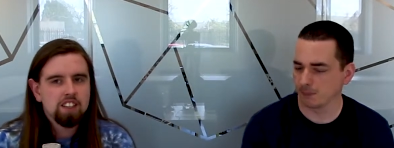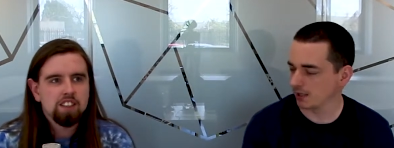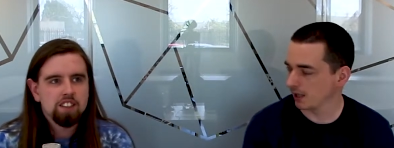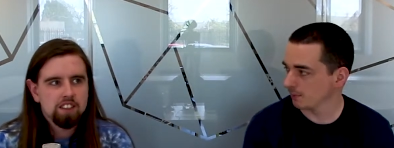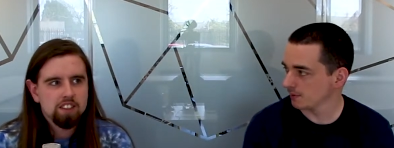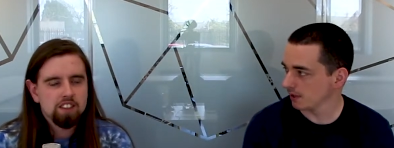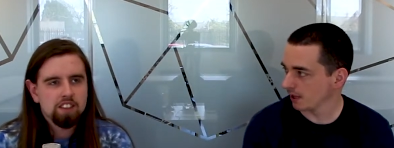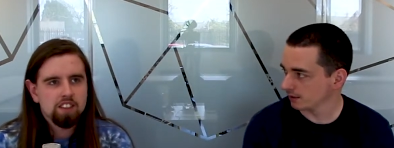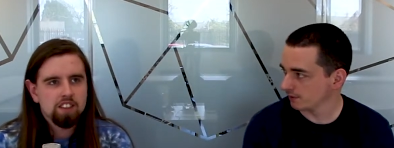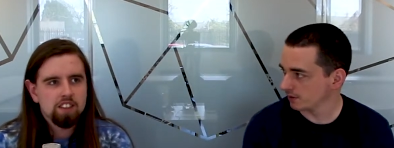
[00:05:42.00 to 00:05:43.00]
Speaker 1: Epic Games,
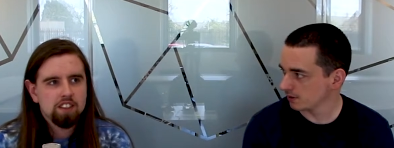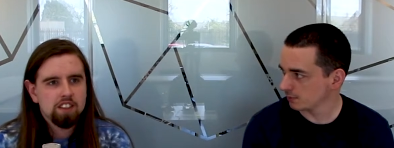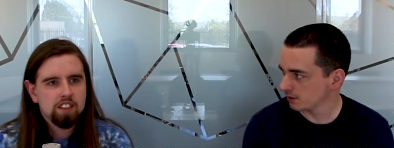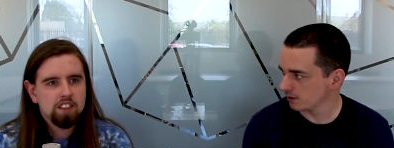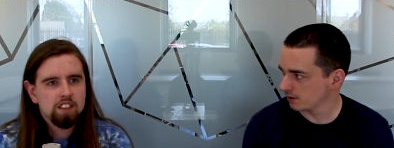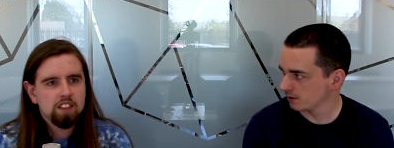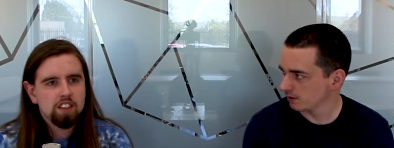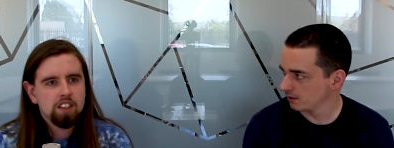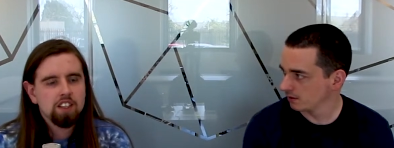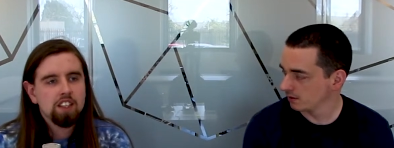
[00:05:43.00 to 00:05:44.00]
Activision Blizzard.
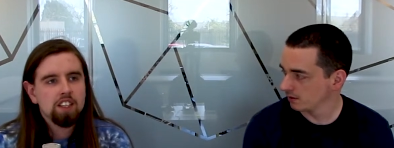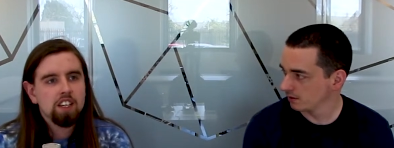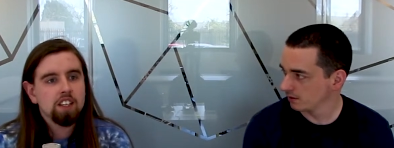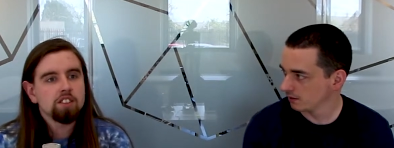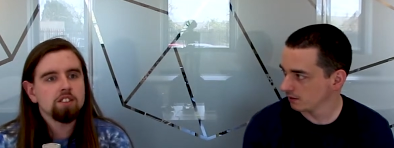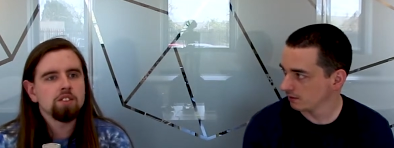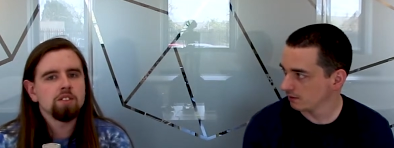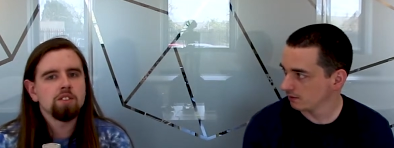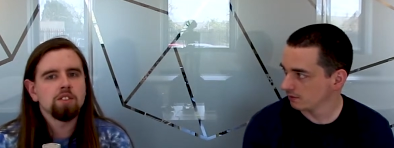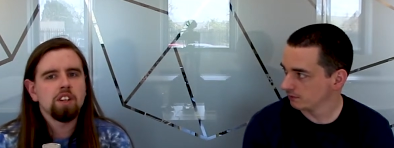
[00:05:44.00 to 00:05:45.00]
Yes. Yeah,
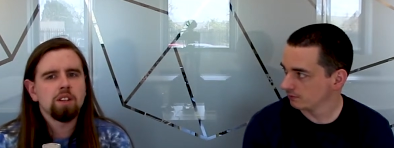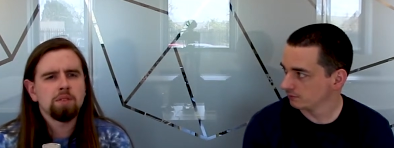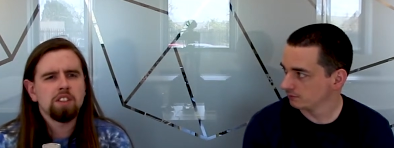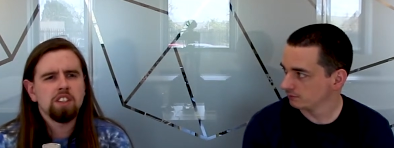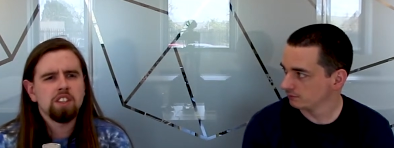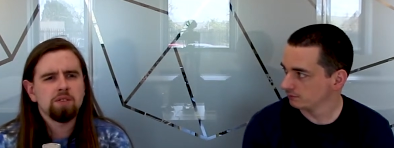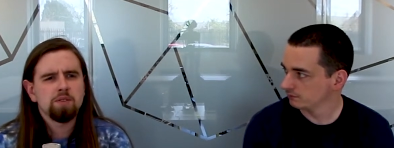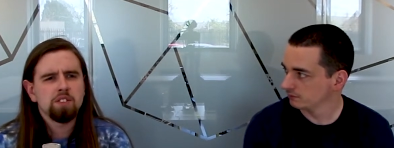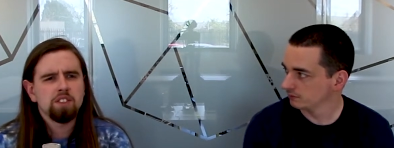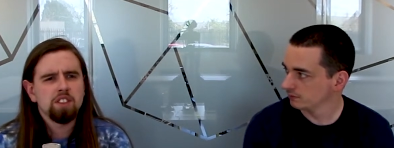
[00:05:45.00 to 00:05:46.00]
so Epic
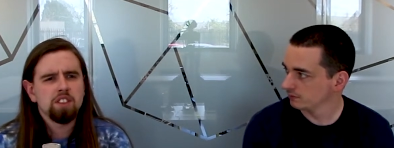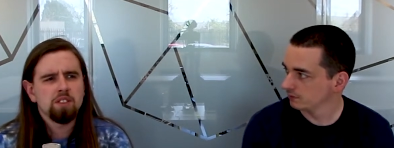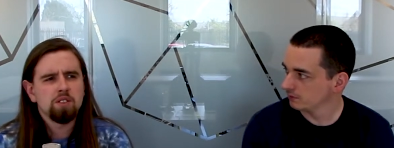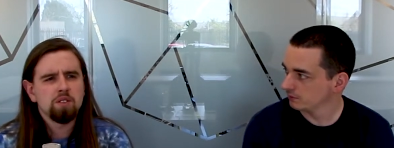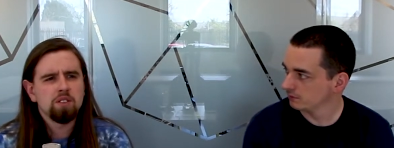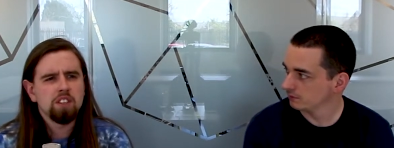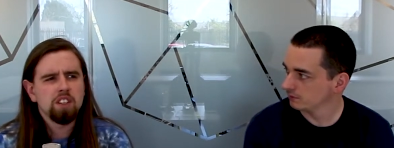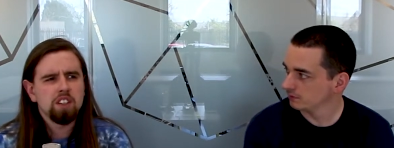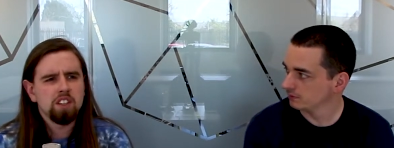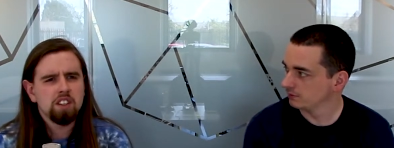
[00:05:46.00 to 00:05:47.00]
Games, they own
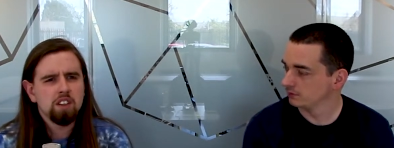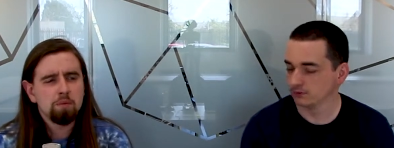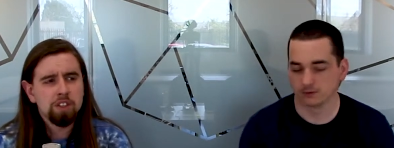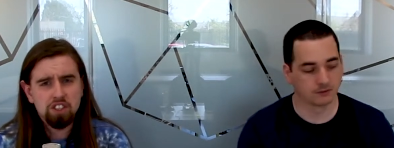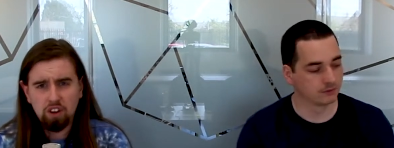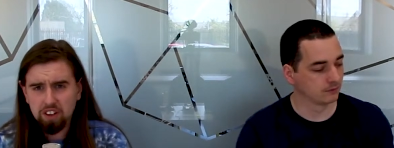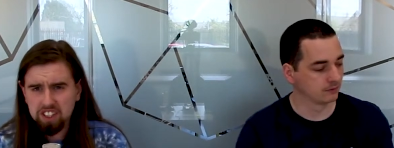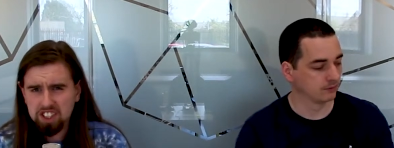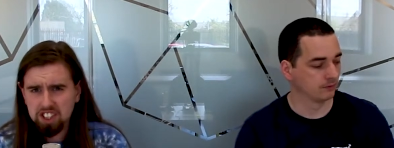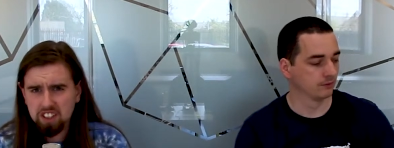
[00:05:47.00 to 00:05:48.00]
a, a
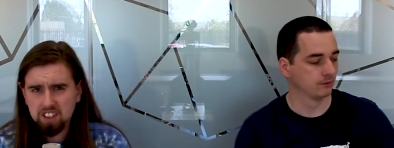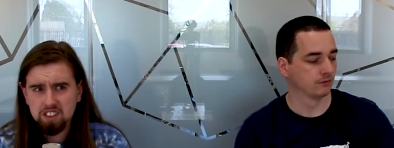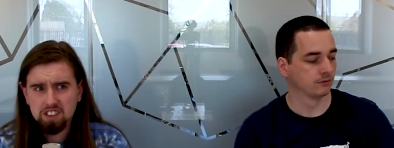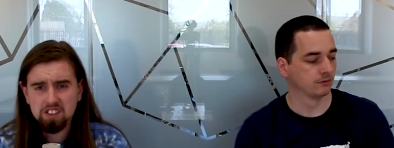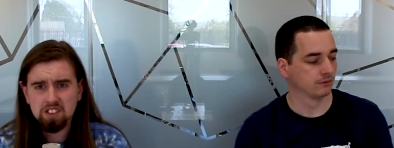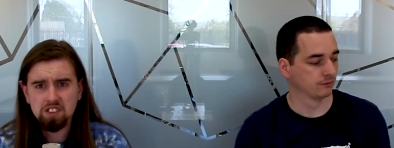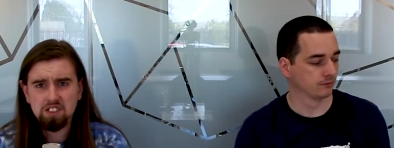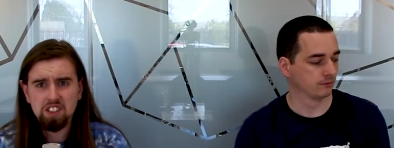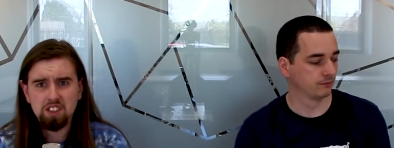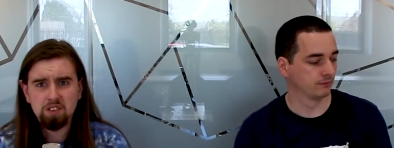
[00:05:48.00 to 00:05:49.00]
majority share, so
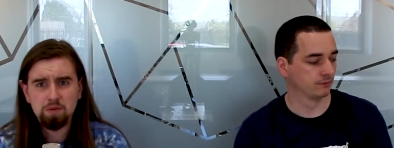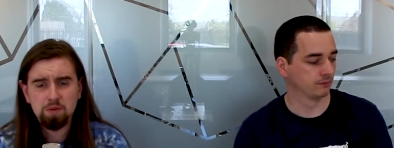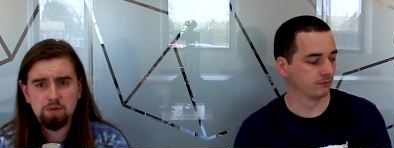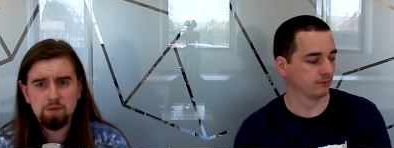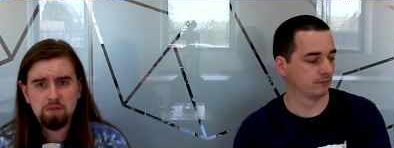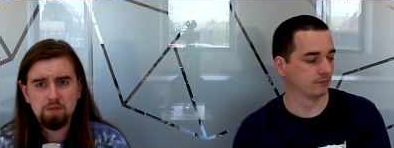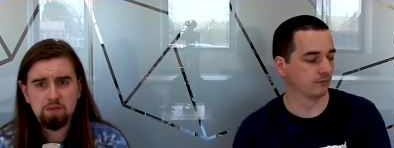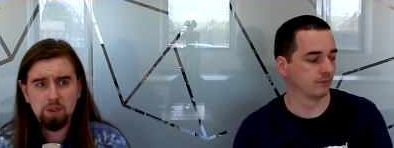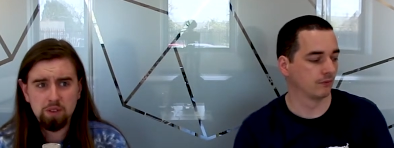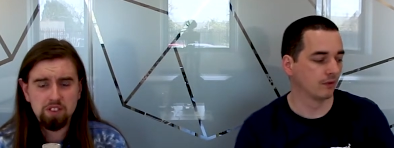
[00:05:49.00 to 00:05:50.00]
they own
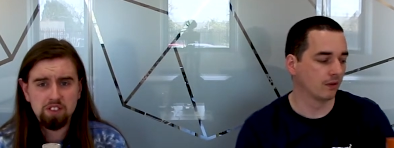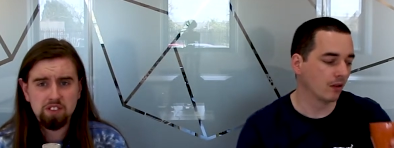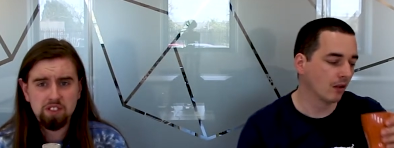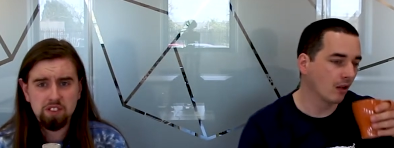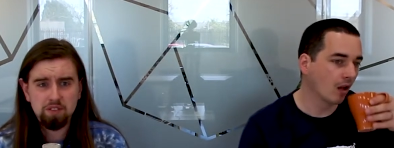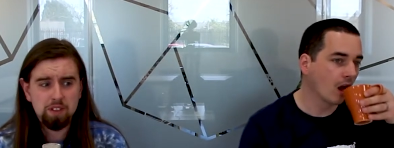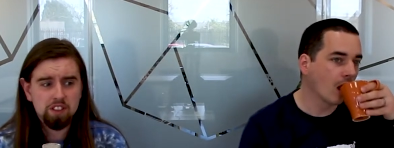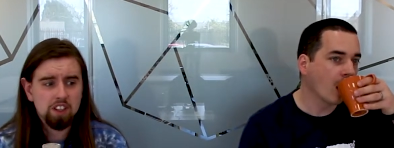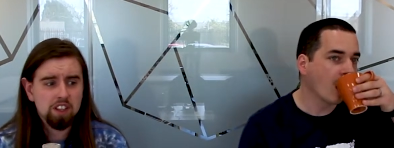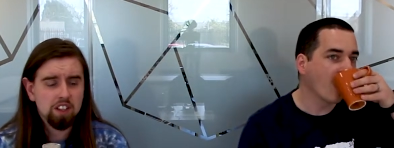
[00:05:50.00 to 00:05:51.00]
most of
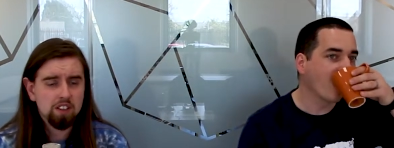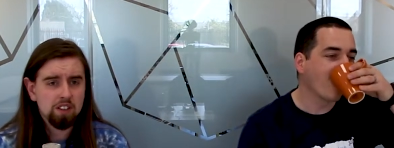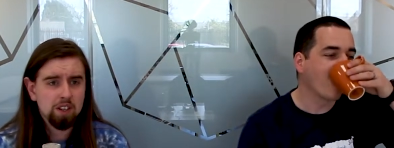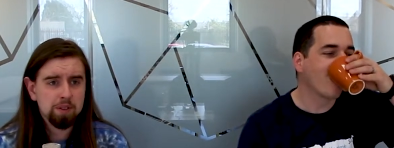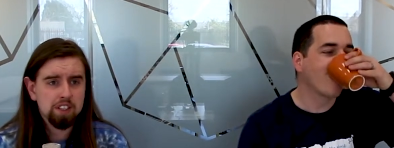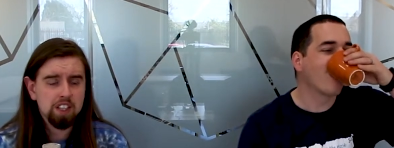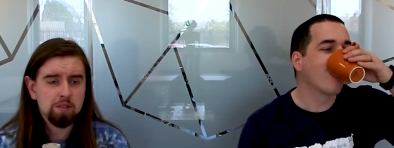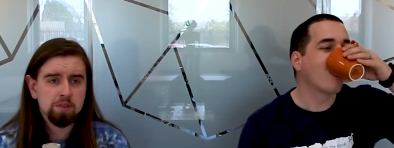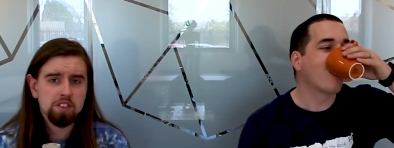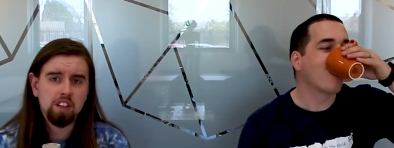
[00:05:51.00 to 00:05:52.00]
uh, Epic
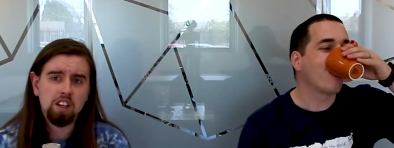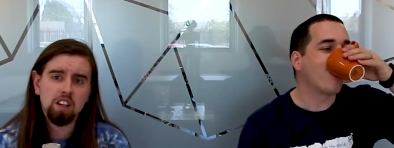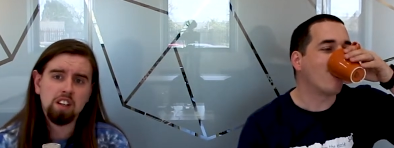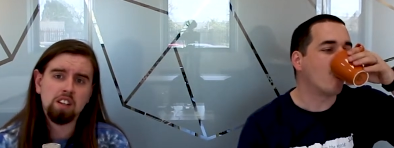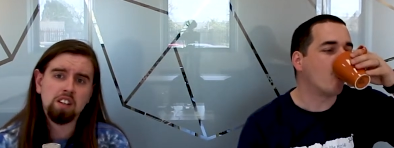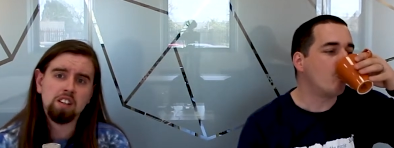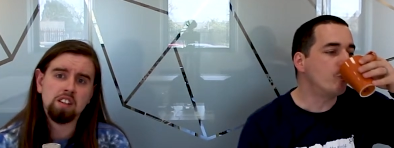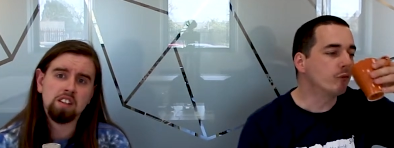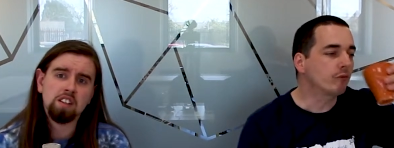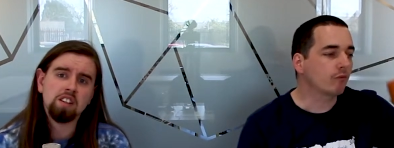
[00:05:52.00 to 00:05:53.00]
Games
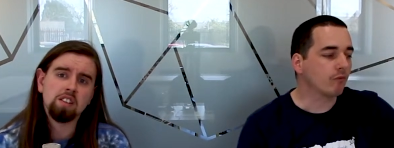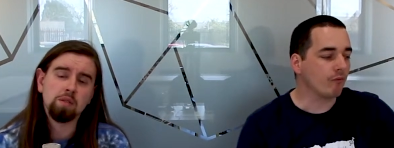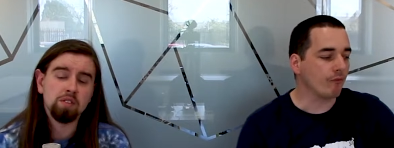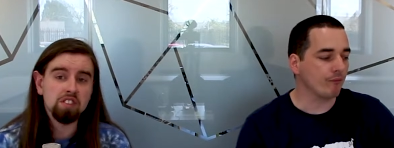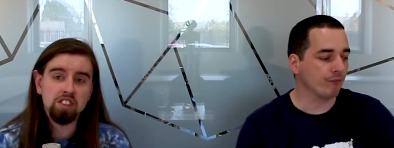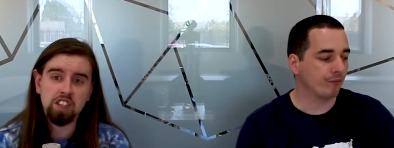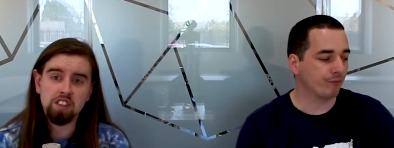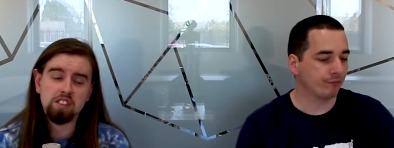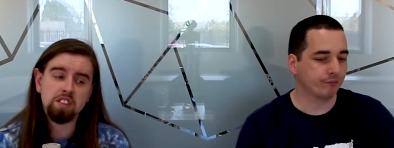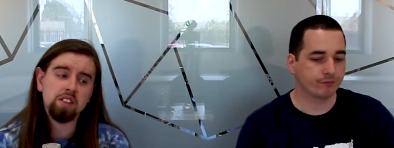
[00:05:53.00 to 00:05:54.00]
and most of the
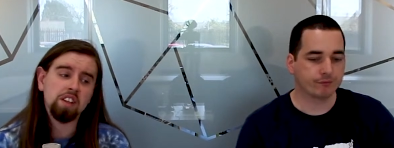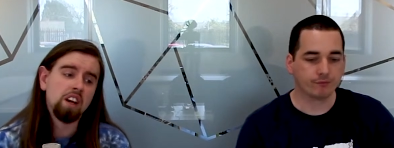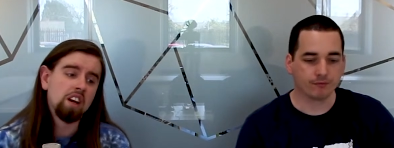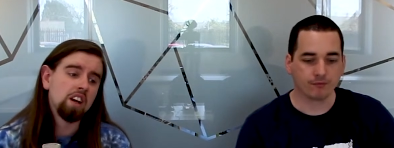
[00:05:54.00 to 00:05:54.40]
shares anyway,